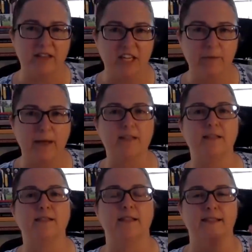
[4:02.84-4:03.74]
to think about is,
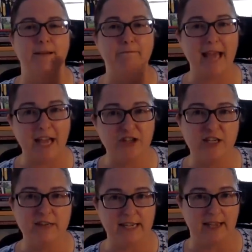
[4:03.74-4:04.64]
is it's an
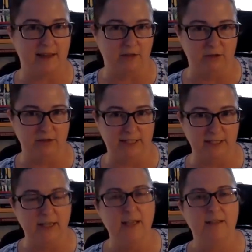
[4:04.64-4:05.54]
imaginary category
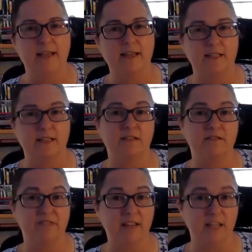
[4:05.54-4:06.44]
that gets
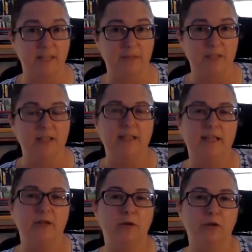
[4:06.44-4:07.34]
developed
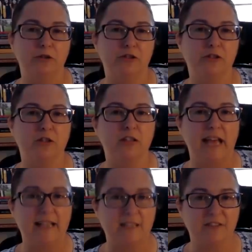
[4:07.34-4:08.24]
in order to
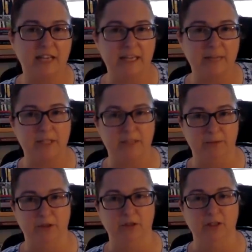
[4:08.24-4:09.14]
classify people